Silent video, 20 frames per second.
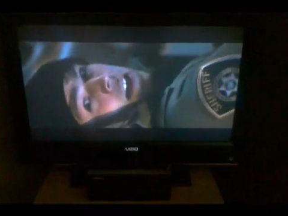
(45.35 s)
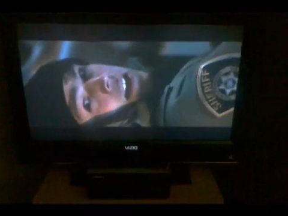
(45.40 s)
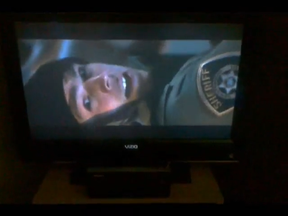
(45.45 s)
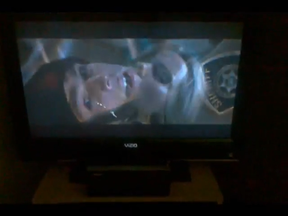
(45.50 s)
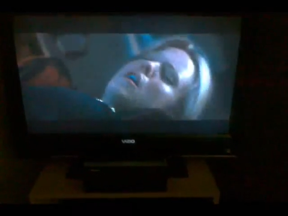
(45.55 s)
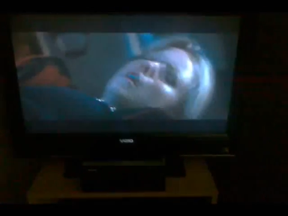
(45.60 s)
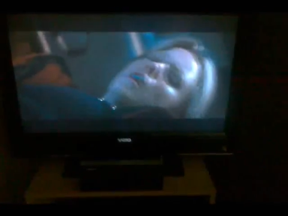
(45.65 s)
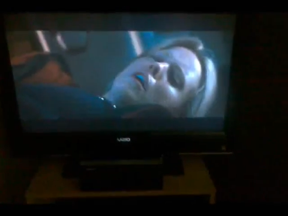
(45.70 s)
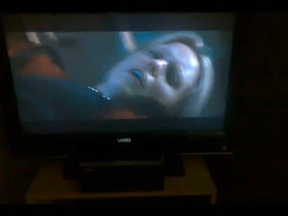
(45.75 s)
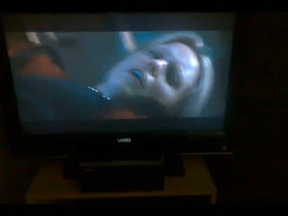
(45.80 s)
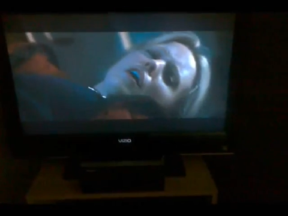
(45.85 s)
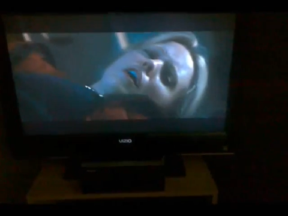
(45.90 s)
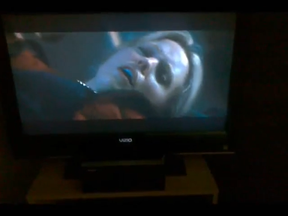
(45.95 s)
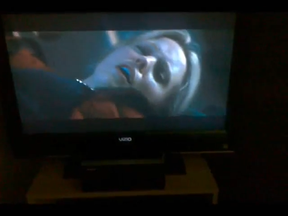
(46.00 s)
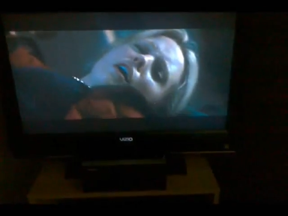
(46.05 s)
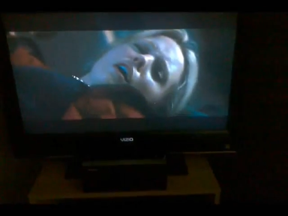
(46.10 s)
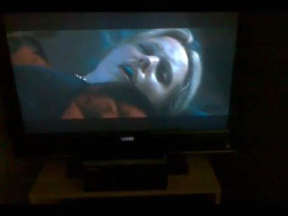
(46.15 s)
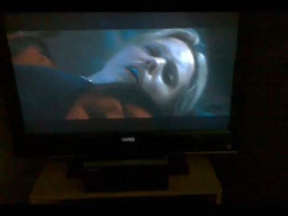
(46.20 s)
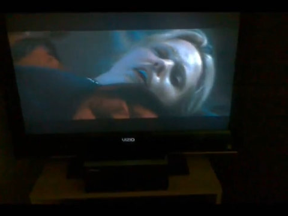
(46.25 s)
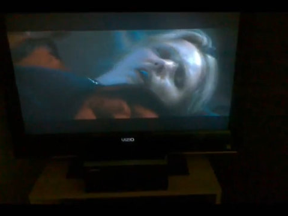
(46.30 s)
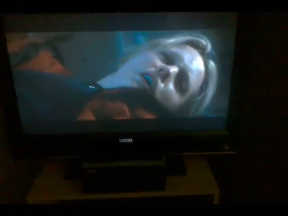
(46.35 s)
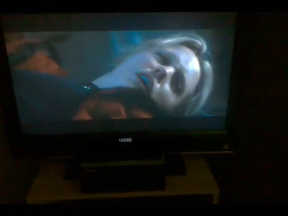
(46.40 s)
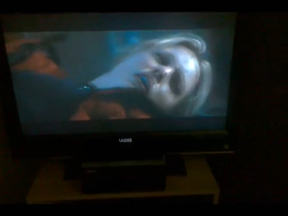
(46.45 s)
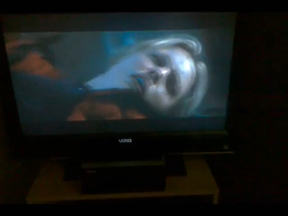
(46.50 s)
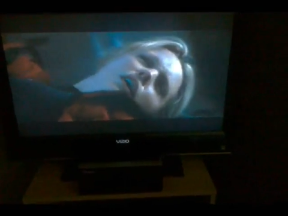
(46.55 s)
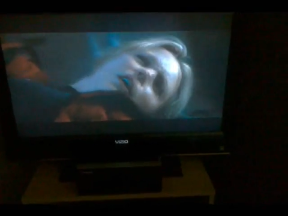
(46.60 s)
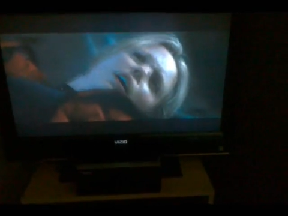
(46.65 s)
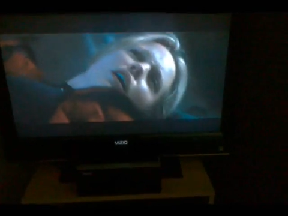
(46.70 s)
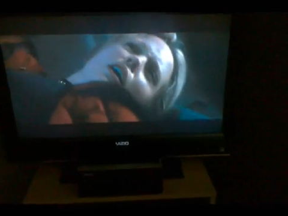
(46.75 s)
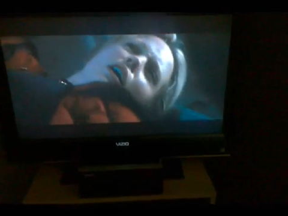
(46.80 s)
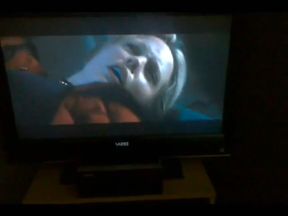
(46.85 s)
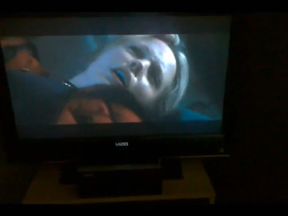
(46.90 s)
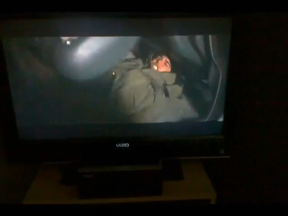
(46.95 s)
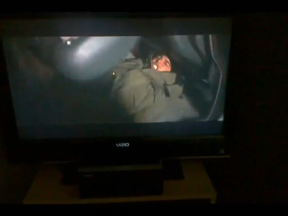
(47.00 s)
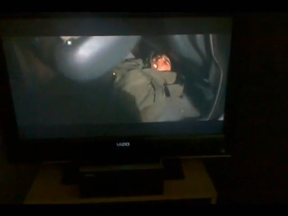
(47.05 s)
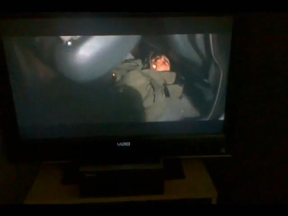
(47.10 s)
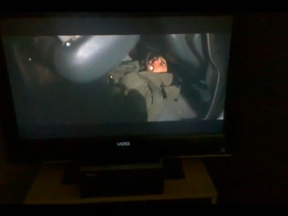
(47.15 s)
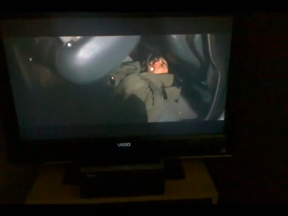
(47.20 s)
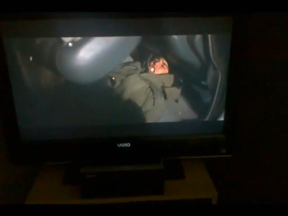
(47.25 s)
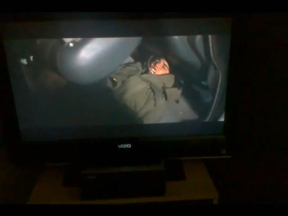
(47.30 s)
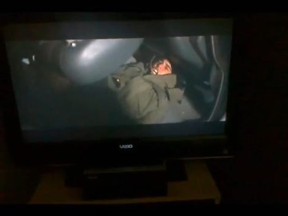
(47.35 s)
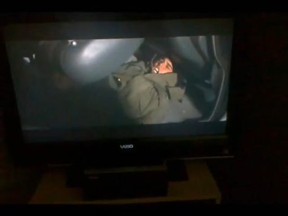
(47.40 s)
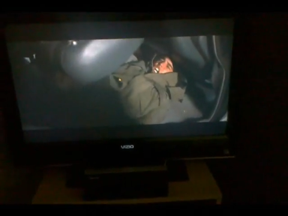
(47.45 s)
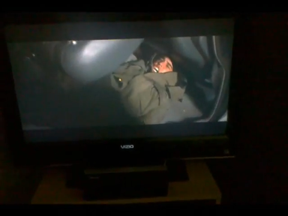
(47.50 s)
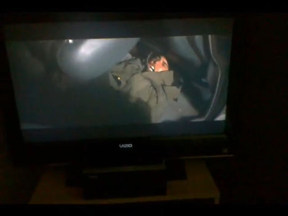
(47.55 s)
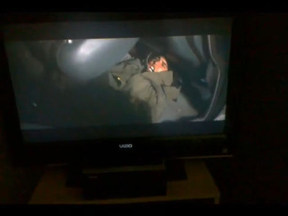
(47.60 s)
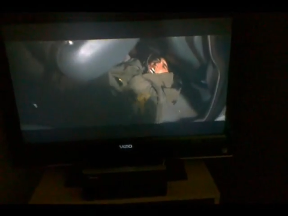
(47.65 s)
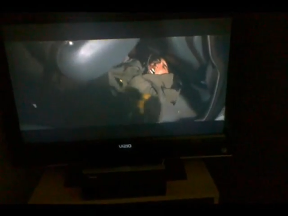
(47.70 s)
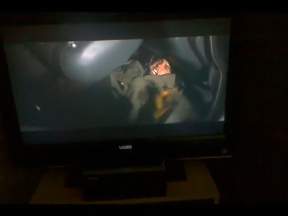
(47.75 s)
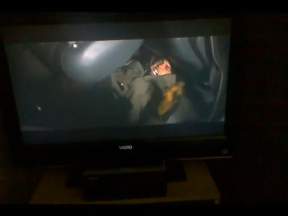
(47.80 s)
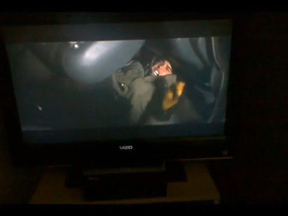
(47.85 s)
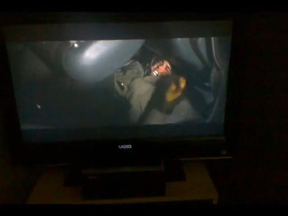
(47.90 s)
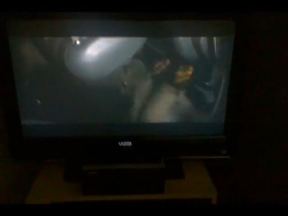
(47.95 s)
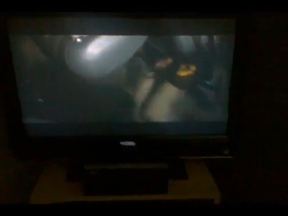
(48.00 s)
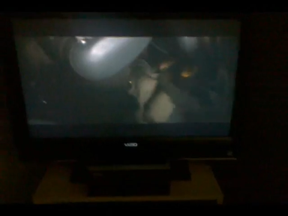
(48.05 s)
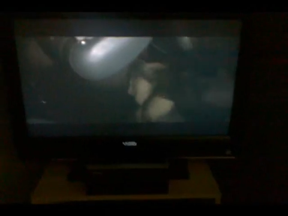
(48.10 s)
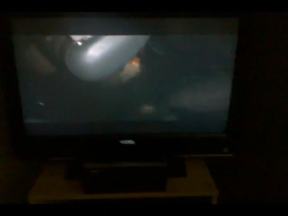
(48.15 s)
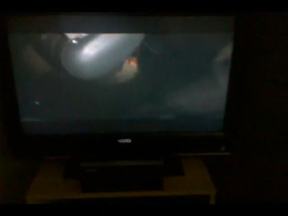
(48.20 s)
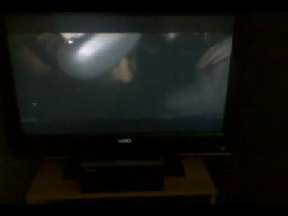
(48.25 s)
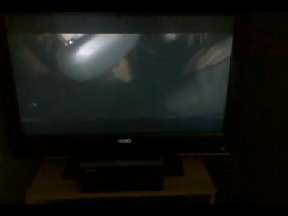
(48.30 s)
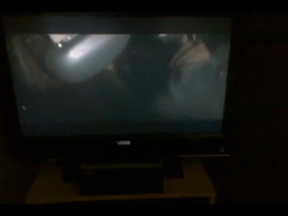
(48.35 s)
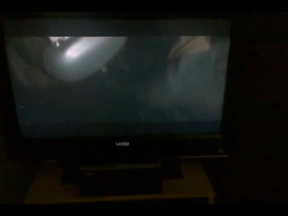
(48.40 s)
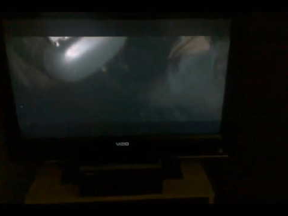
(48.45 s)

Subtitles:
(no speaker visible)